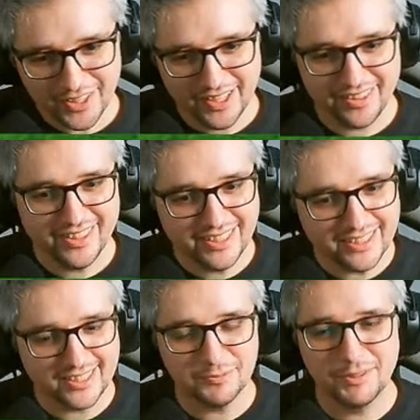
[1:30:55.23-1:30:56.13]
I
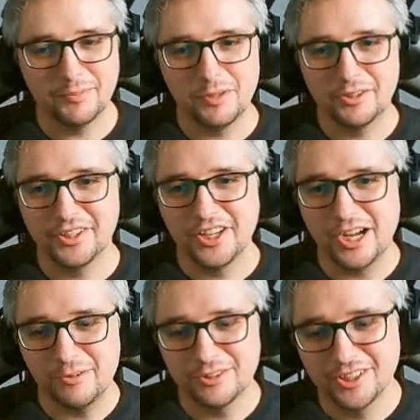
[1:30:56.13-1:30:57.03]
think I spent about an
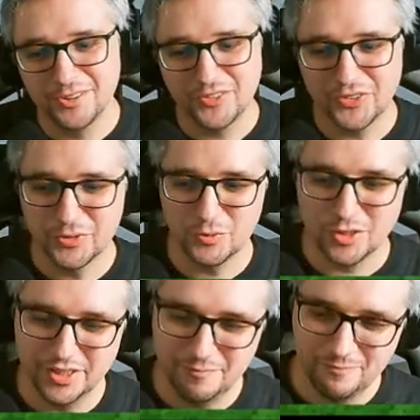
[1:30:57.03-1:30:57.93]
hour on zone
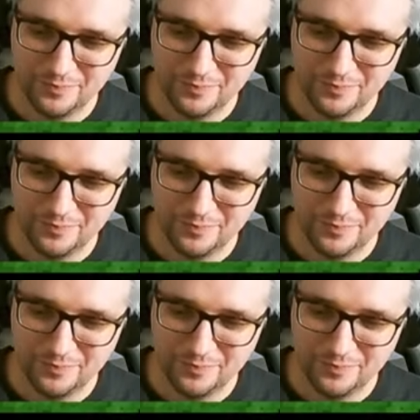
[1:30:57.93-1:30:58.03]
1.